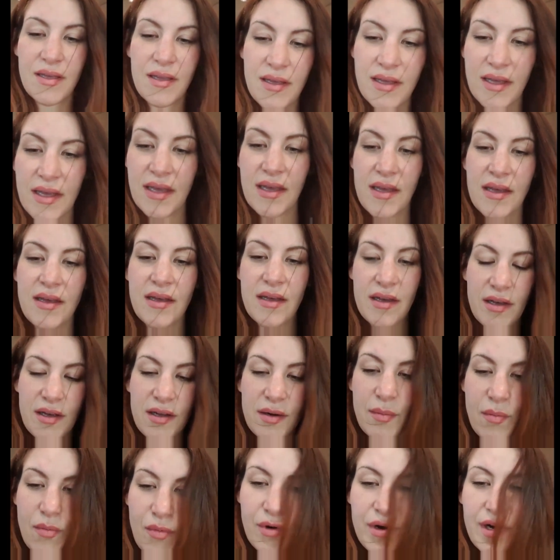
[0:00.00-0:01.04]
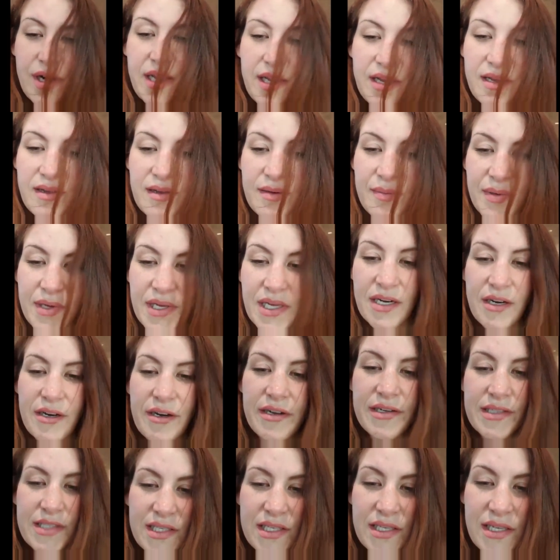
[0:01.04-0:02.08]
Good morning,
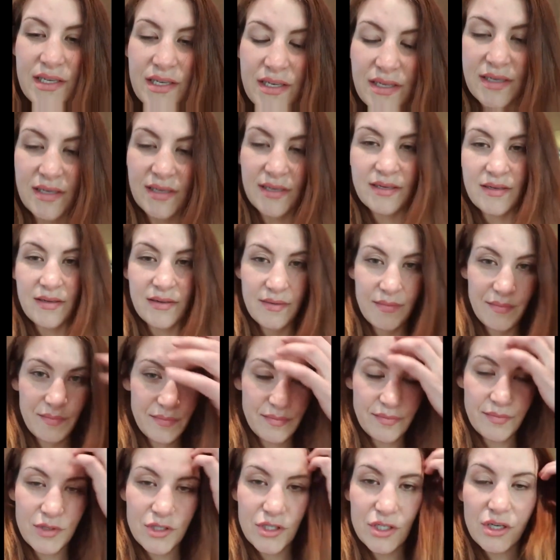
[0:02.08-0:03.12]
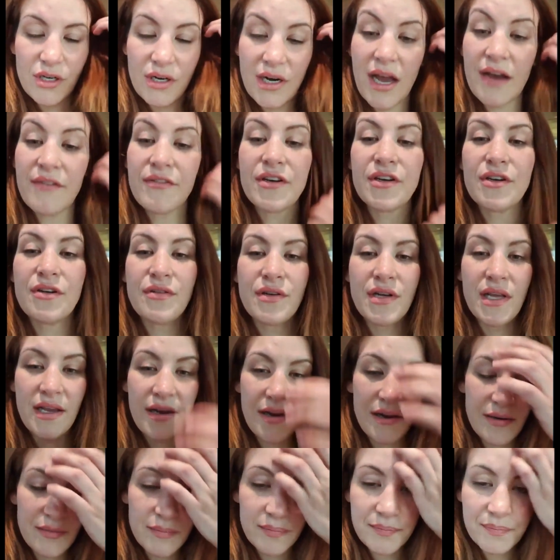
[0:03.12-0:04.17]
Peters. It's good afternoon
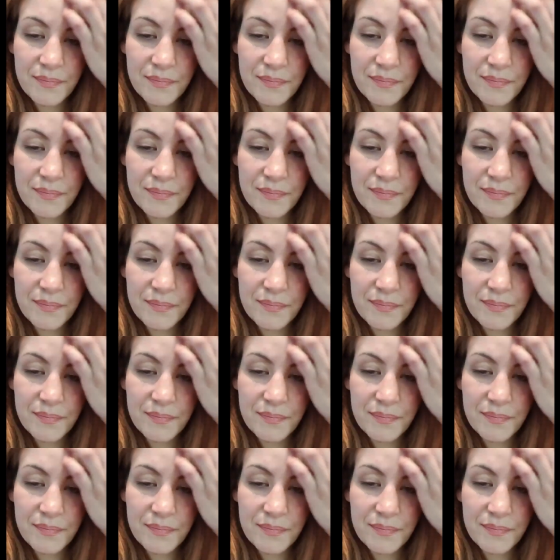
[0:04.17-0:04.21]
here.